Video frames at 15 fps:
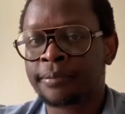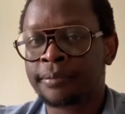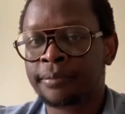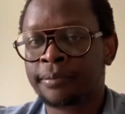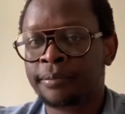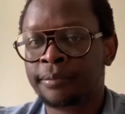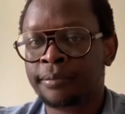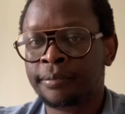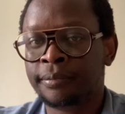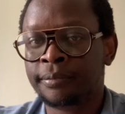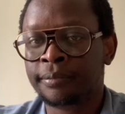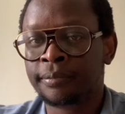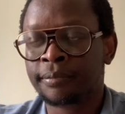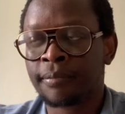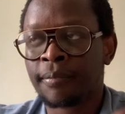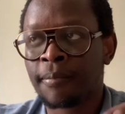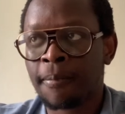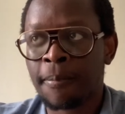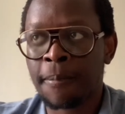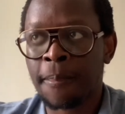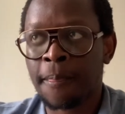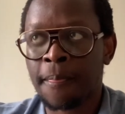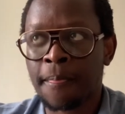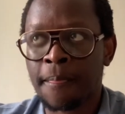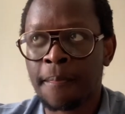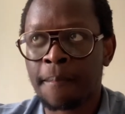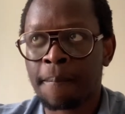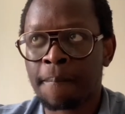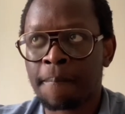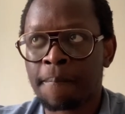
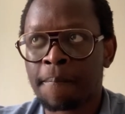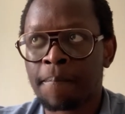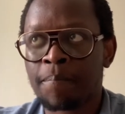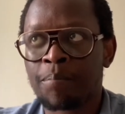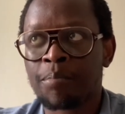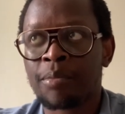Nothing is said.